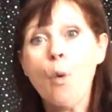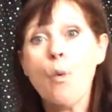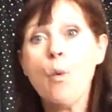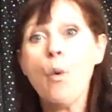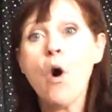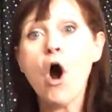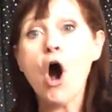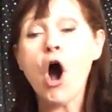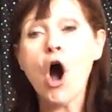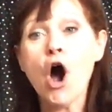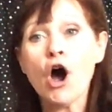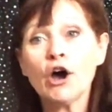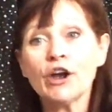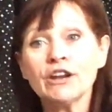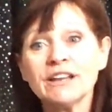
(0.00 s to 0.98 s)

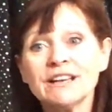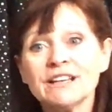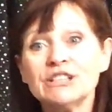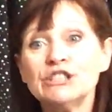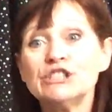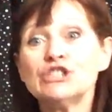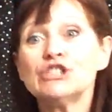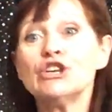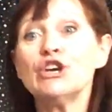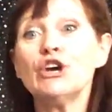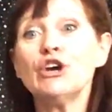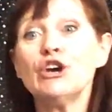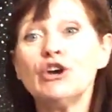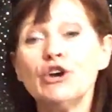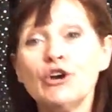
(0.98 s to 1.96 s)
One,
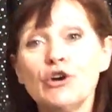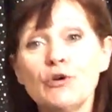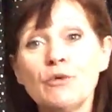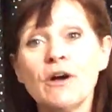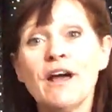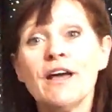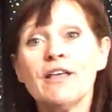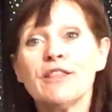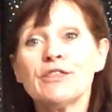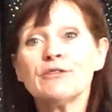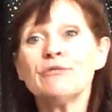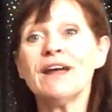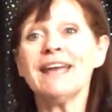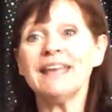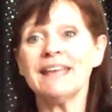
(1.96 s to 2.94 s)
two,
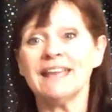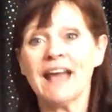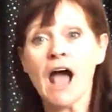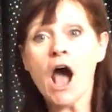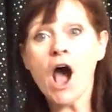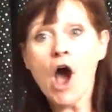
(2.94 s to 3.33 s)
three.